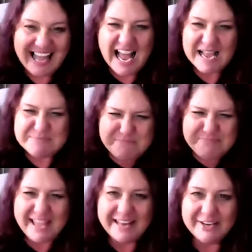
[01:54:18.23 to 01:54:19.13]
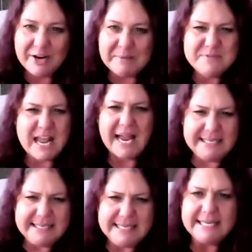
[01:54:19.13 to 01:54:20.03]
I'm better. I
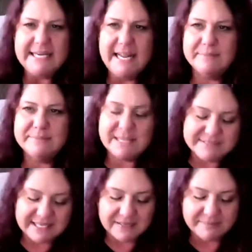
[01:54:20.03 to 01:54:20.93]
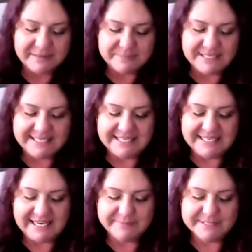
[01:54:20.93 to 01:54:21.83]
get names. I'm telling people I get
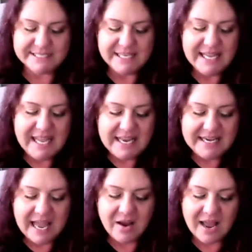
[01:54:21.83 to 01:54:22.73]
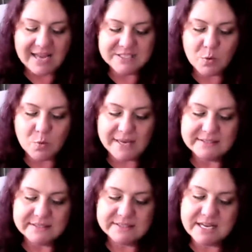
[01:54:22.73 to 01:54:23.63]
names. Now on to
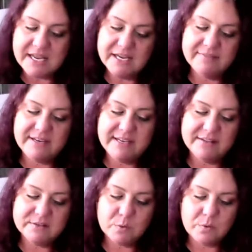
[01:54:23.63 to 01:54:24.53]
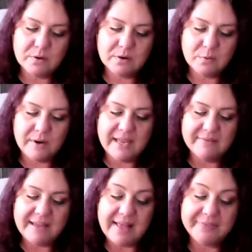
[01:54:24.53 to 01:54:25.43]
Wednesday evenings. We
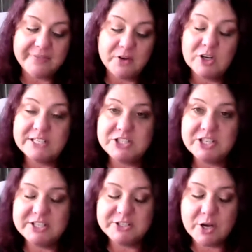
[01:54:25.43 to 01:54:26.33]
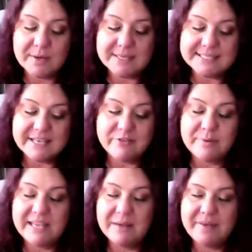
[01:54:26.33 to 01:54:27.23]
have got The Good Shit Show at 7
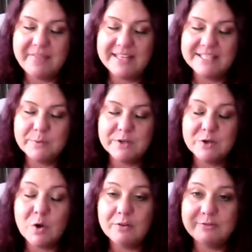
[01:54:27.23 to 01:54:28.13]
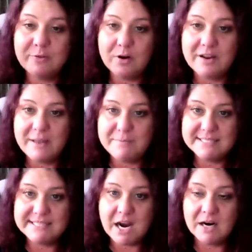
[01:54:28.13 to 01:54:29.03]
p.m. and that's with Nicole Ford and
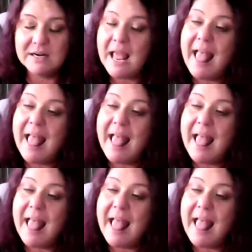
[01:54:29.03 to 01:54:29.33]
Missy Hart.